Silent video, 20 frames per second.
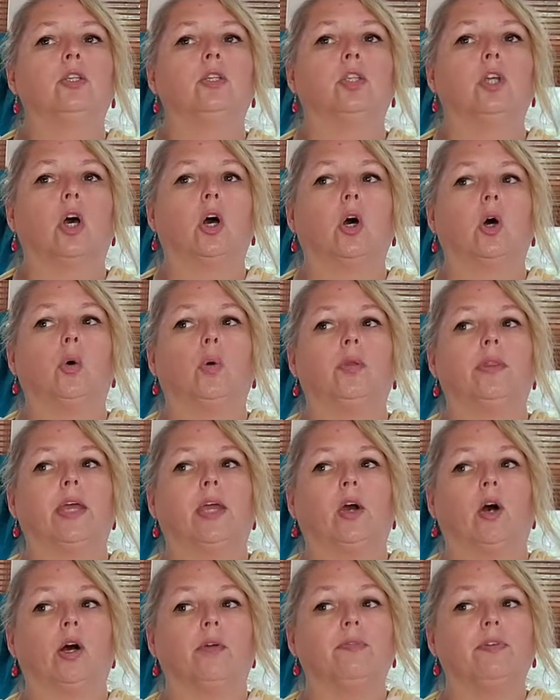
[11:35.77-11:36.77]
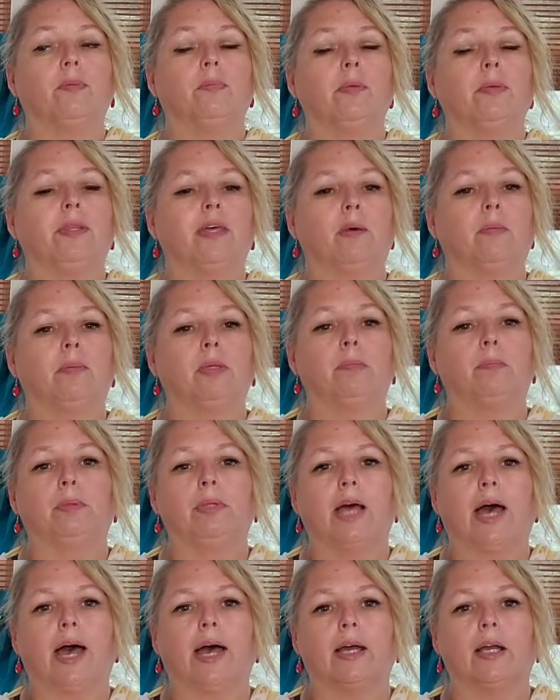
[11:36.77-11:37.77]
so they offered me them in
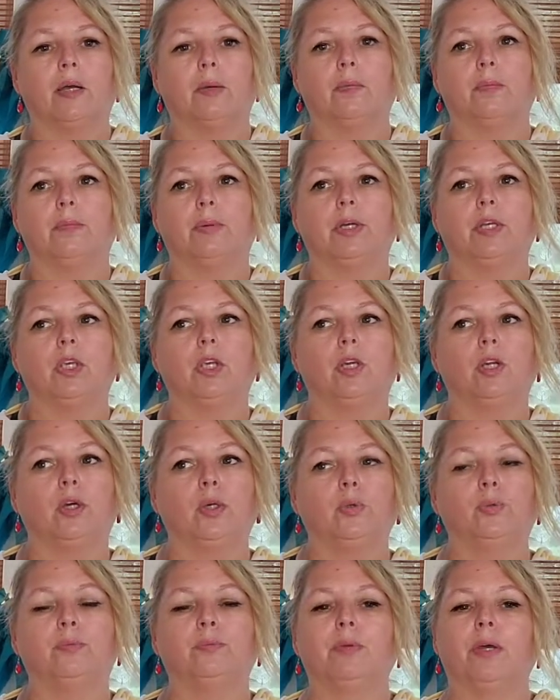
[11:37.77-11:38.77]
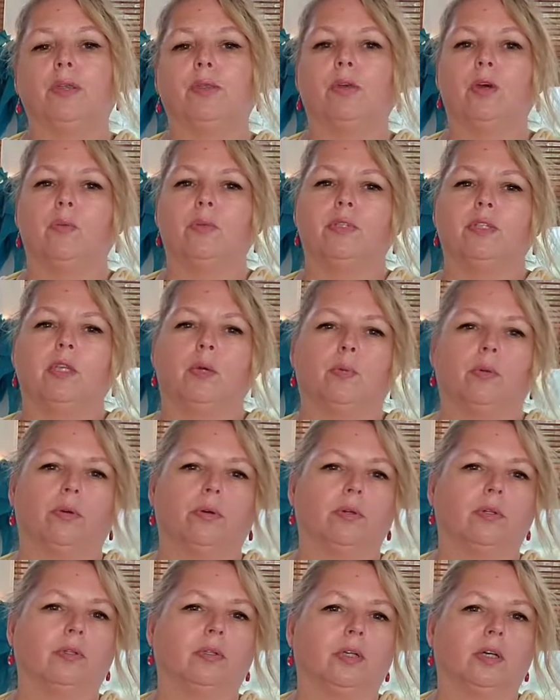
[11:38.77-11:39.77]
black but you know my thought was they
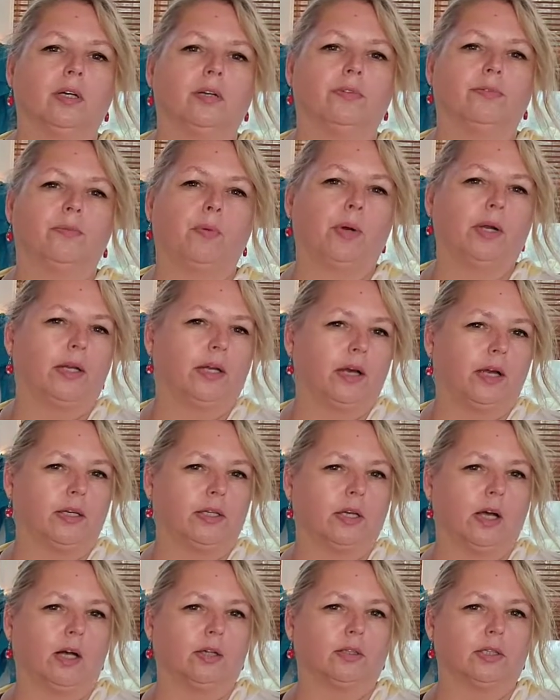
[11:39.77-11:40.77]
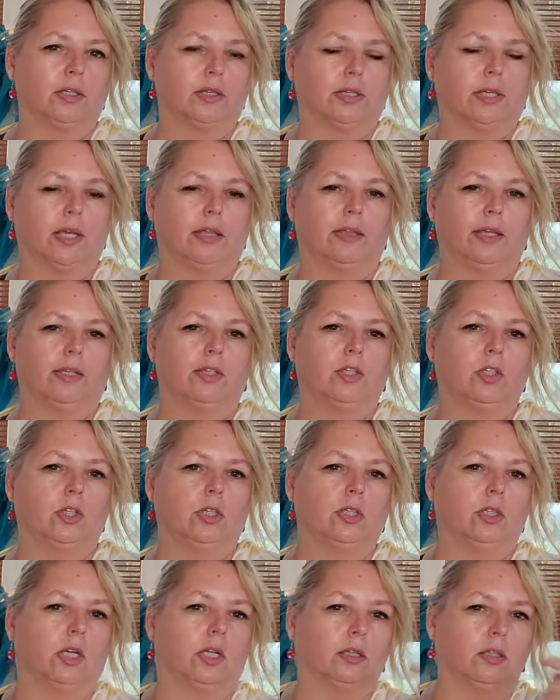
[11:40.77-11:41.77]
were $49 and that's
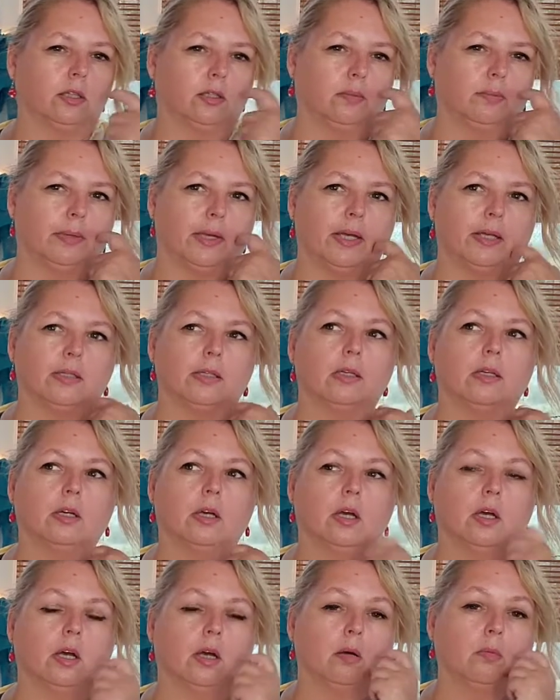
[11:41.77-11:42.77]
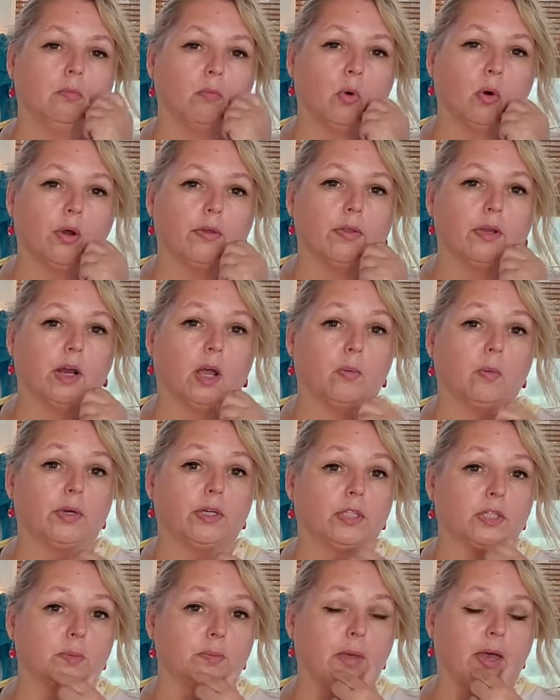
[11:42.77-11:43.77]
just a little bit more than I
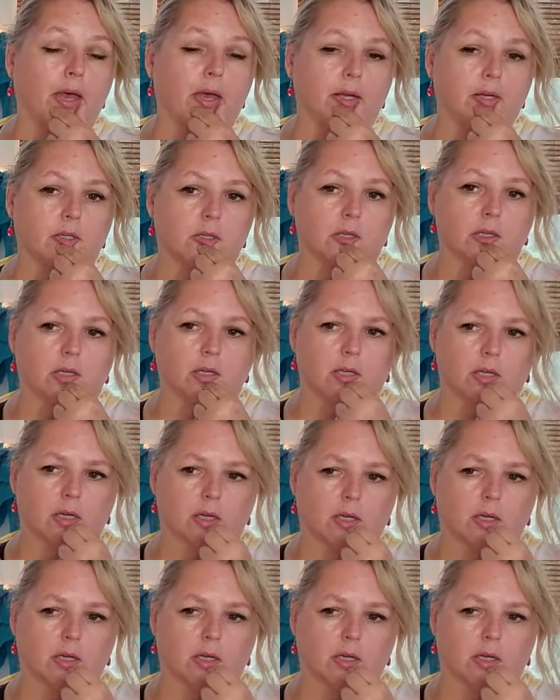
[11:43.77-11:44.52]
want to spend